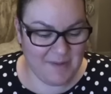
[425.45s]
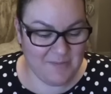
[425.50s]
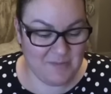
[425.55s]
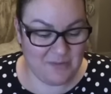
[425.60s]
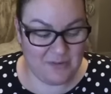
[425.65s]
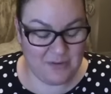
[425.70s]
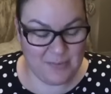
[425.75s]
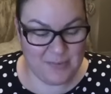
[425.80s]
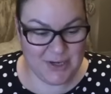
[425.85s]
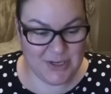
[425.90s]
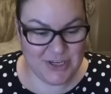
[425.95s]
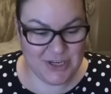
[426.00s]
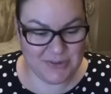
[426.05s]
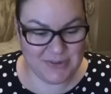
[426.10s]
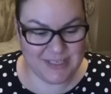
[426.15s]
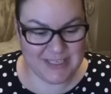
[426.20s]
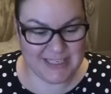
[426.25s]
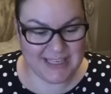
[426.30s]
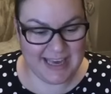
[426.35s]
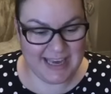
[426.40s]
for
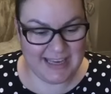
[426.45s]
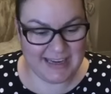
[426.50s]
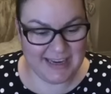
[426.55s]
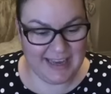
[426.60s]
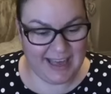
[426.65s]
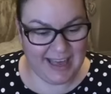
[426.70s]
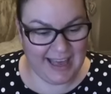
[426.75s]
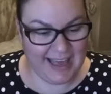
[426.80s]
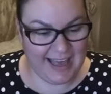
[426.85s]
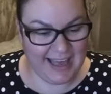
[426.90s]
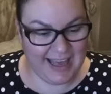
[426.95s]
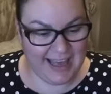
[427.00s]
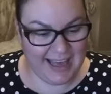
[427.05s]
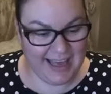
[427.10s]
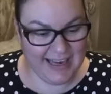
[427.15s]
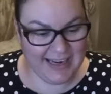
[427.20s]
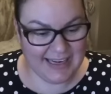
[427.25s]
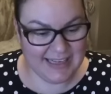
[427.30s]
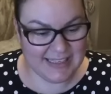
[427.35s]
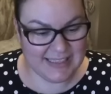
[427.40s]
mature skin,
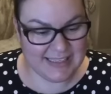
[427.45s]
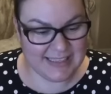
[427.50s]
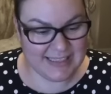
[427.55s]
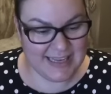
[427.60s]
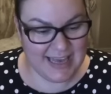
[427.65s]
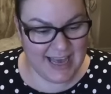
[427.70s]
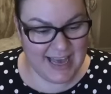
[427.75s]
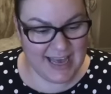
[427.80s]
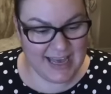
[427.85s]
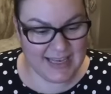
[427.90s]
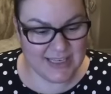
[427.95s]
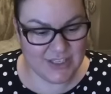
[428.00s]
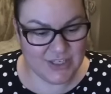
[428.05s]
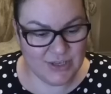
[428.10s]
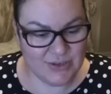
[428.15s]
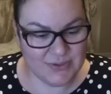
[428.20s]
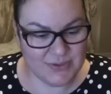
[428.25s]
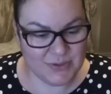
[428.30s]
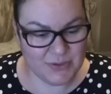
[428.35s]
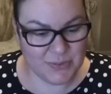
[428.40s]
and it says
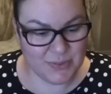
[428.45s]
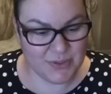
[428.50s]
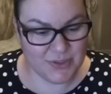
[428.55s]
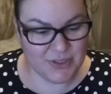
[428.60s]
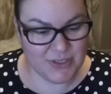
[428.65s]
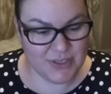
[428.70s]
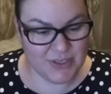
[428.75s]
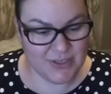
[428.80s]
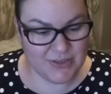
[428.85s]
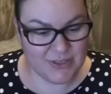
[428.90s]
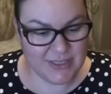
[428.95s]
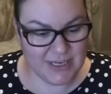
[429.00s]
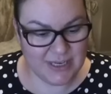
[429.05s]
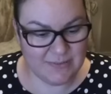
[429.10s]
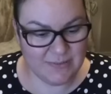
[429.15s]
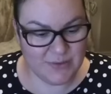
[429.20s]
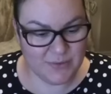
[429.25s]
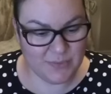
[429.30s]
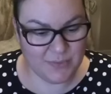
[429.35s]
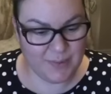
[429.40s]
use up to 1 to 2
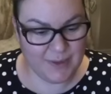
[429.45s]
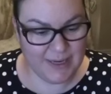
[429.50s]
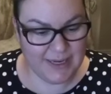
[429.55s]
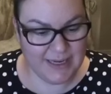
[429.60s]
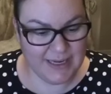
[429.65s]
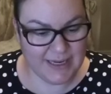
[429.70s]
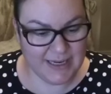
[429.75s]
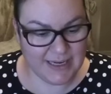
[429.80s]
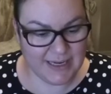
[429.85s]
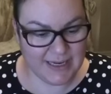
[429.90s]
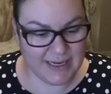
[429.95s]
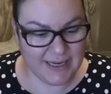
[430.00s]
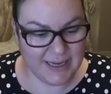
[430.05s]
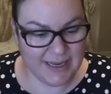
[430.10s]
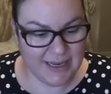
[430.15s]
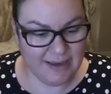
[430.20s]
times a week,